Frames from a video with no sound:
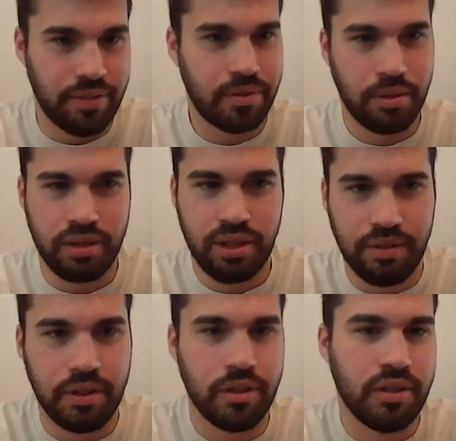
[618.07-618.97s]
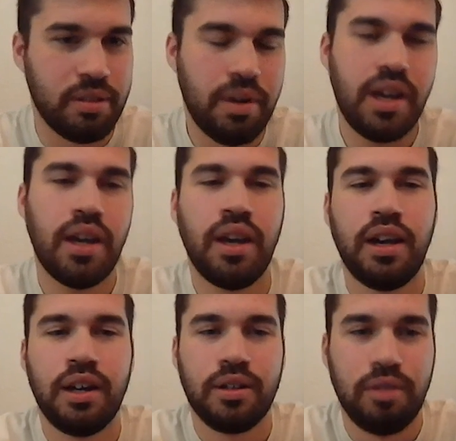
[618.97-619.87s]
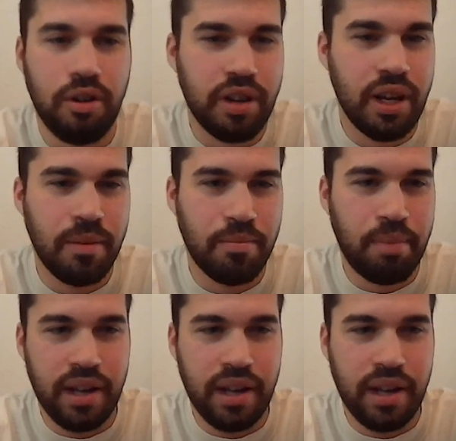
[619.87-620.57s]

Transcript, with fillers: Of course, it's difficult. To me, Rhodium,